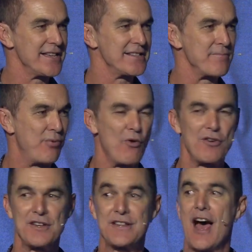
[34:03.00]
as
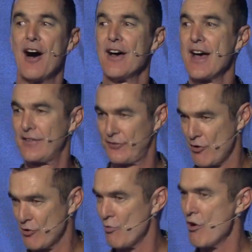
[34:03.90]
important as our
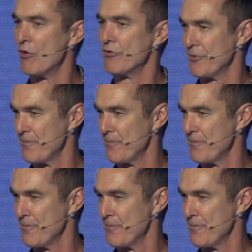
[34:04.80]
external world.